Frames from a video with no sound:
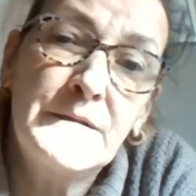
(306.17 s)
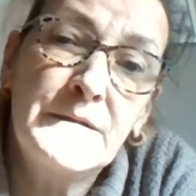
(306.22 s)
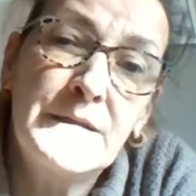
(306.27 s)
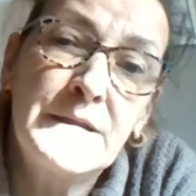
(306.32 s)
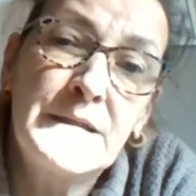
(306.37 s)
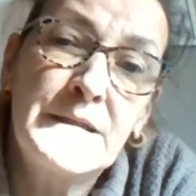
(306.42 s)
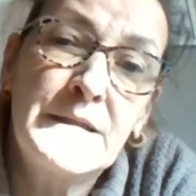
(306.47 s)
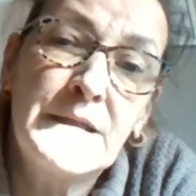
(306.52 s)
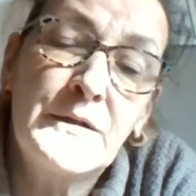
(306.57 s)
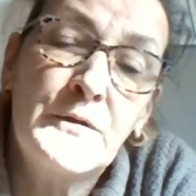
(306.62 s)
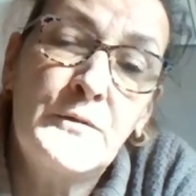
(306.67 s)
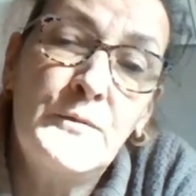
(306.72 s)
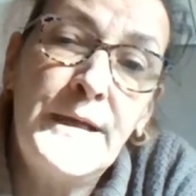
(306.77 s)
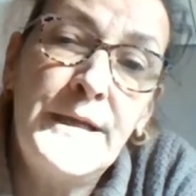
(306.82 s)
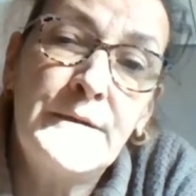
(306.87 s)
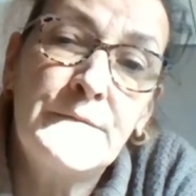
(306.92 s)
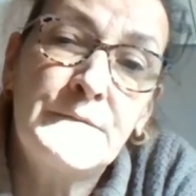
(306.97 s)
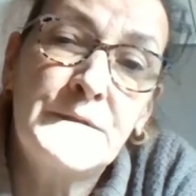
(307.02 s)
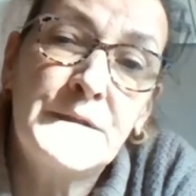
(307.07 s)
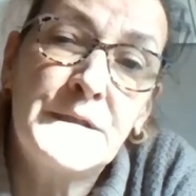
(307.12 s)
This is the
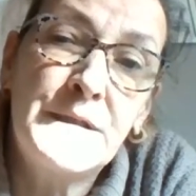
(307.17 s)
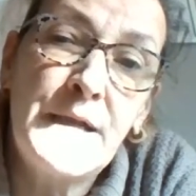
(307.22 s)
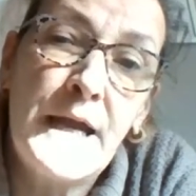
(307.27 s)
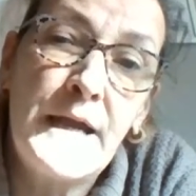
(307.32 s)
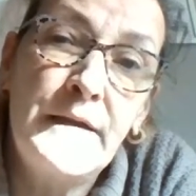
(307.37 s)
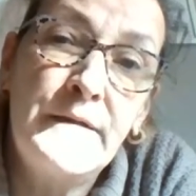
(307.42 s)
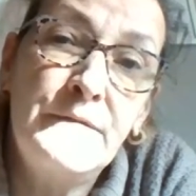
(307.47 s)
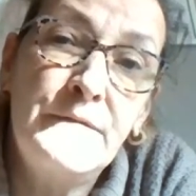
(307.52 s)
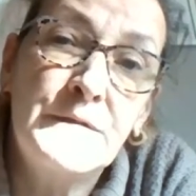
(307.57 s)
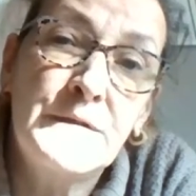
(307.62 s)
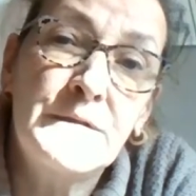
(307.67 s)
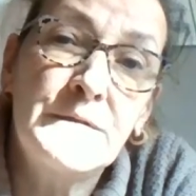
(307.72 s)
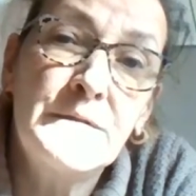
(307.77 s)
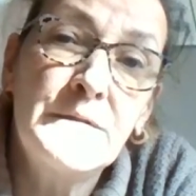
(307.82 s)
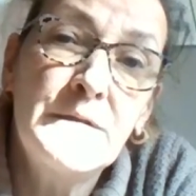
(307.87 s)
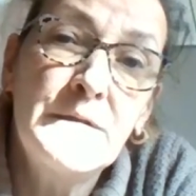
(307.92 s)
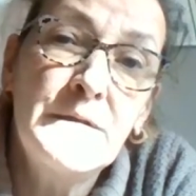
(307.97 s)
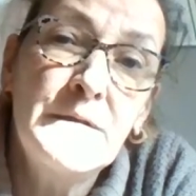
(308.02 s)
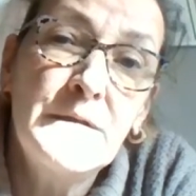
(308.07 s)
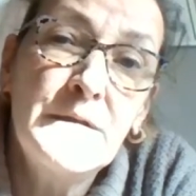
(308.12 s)
Queen of Staves
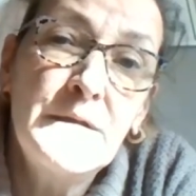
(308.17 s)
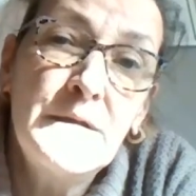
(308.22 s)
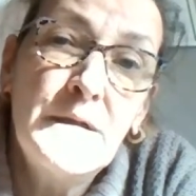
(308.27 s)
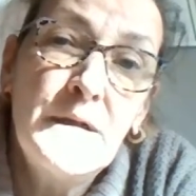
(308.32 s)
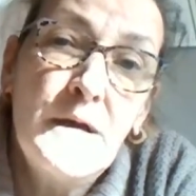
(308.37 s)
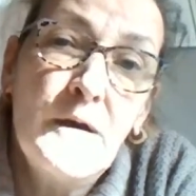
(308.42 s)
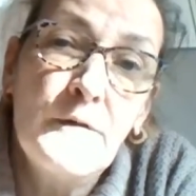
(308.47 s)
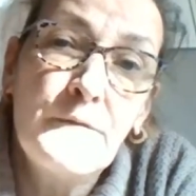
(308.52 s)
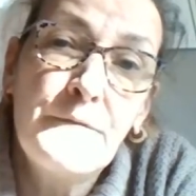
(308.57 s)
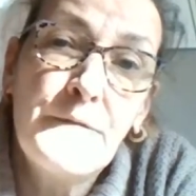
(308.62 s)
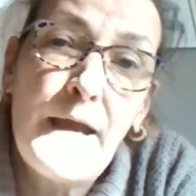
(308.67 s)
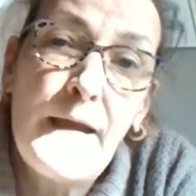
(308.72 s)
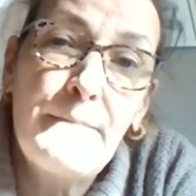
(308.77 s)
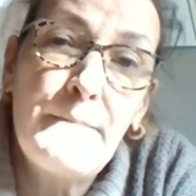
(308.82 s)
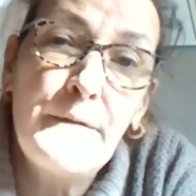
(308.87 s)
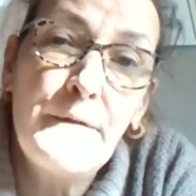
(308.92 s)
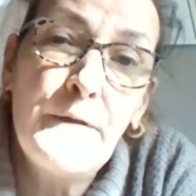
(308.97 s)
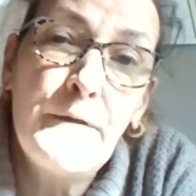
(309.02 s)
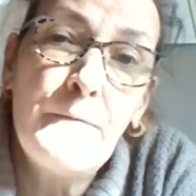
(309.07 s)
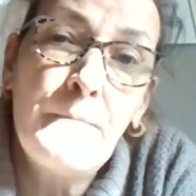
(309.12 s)
of
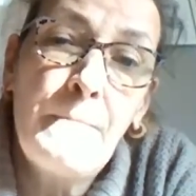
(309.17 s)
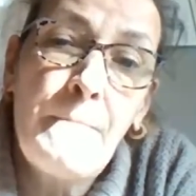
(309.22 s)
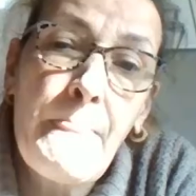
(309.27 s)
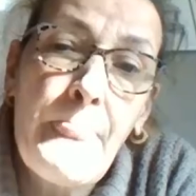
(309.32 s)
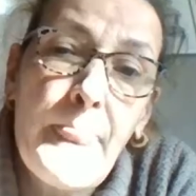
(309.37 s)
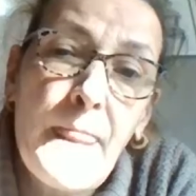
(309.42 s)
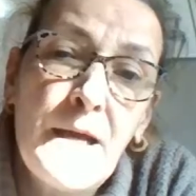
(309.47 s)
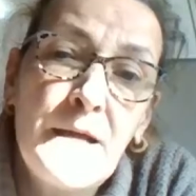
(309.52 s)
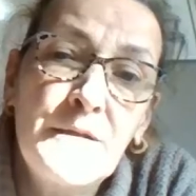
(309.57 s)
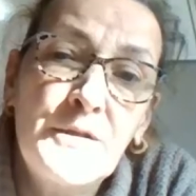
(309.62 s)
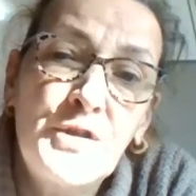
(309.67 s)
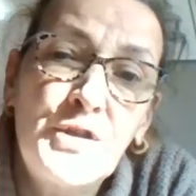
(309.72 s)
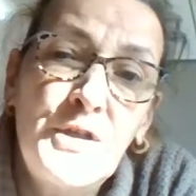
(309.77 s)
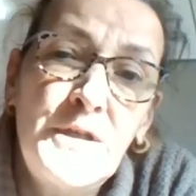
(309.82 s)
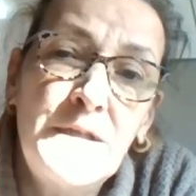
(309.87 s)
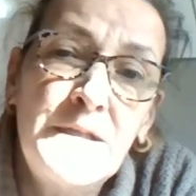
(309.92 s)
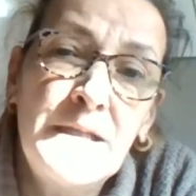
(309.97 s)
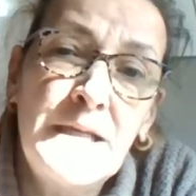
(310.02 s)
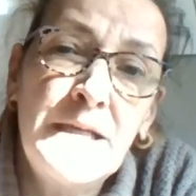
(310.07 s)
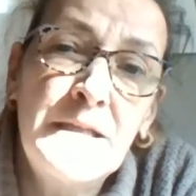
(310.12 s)
Gabriel, and
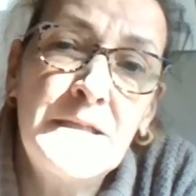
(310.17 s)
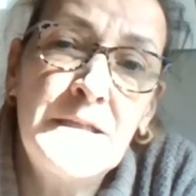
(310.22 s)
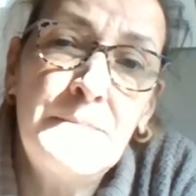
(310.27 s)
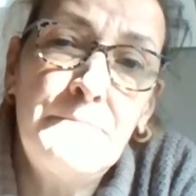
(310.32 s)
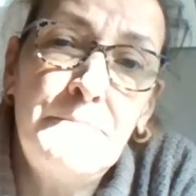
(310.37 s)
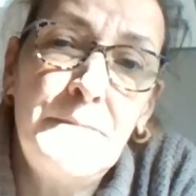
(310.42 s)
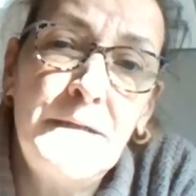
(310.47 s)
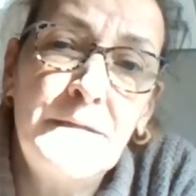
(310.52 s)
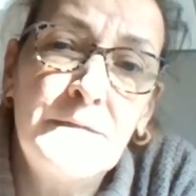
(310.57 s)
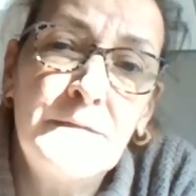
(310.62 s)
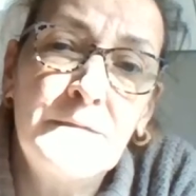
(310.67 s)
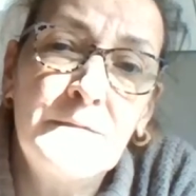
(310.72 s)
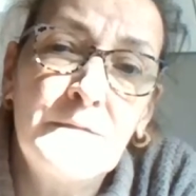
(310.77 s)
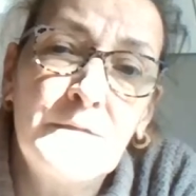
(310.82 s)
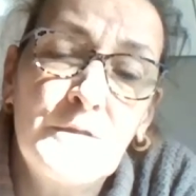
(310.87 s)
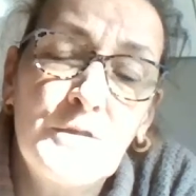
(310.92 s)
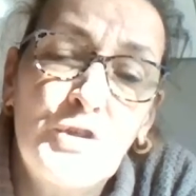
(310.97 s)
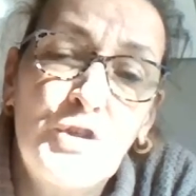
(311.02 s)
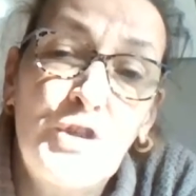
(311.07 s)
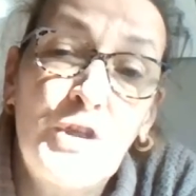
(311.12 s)
she's
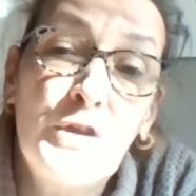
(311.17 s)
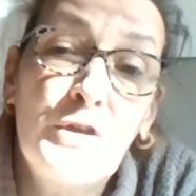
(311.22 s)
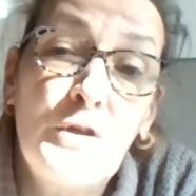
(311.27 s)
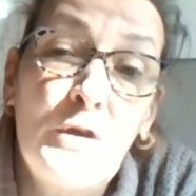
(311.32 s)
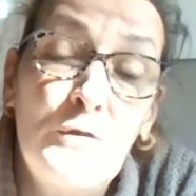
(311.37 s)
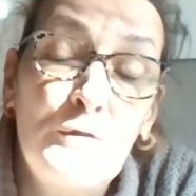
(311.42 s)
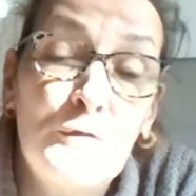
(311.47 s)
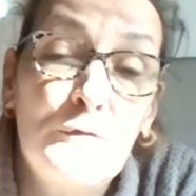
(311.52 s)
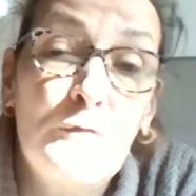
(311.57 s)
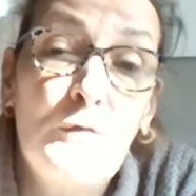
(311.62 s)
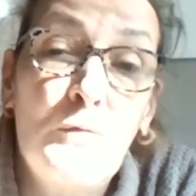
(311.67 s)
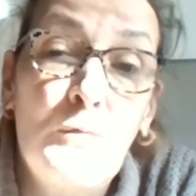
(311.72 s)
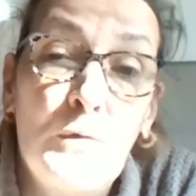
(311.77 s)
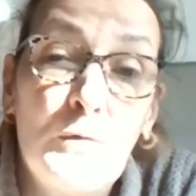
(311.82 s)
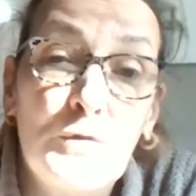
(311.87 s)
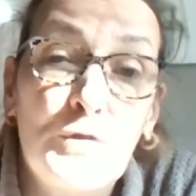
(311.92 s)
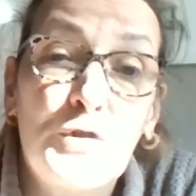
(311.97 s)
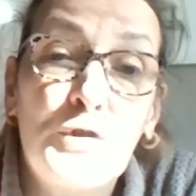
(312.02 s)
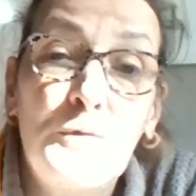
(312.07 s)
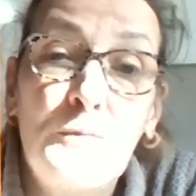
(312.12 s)
independent. She goes for
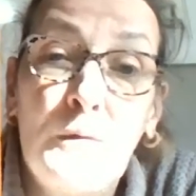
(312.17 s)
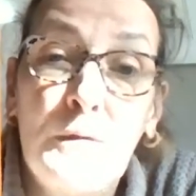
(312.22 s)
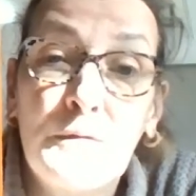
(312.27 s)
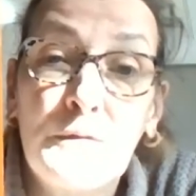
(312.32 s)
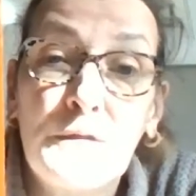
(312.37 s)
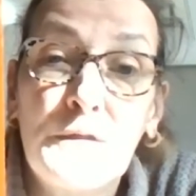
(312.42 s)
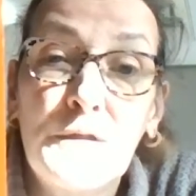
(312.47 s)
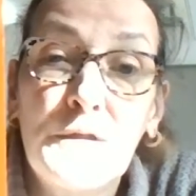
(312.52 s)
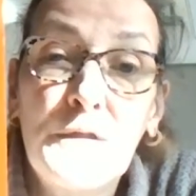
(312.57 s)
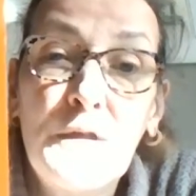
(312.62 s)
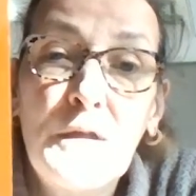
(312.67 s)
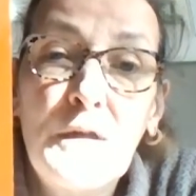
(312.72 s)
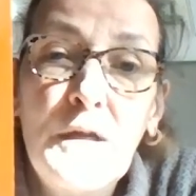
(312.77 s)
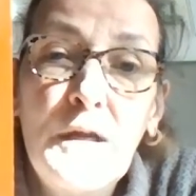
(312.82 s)
what she wants.